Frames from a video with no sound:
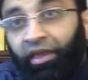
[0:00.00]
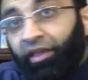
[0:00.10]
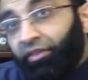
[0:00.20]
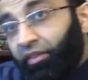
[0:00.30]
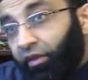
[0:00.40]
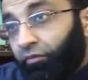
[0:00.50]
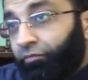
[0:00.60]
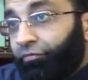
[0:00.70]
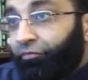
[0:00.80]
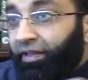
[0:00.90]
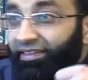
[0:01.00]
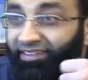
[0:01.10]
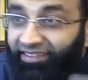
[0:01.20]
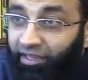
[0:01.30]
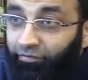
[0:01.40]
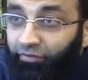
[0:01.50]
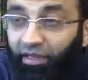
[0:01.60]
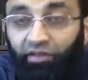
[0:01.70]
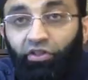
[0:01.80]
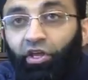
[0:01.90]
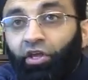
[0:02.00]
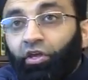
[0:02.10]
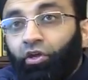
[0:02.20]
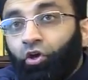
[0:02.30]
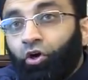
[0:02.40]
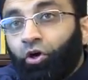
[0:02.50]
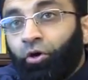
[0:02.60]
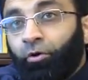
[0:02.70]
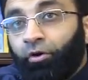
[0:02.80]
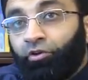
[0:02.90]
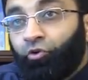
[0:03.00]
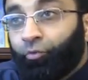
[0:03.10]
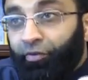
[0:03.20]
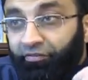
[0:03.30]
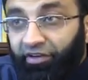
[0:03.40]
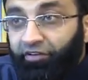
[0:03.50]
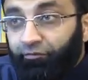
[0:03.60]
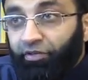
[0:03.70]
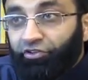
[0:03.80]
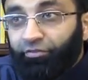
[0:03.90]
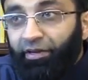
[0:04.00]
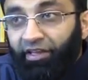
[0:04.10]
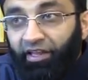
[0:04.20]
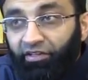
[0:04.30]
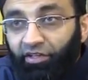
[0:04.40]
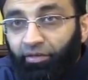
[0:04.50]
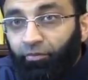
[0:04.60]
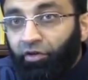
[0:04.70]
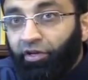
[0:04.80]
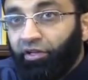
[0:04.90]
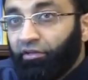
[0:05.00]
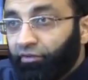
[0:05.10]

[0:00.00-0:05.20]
and they felt safe, and they uh, took preventive measures by telling the community,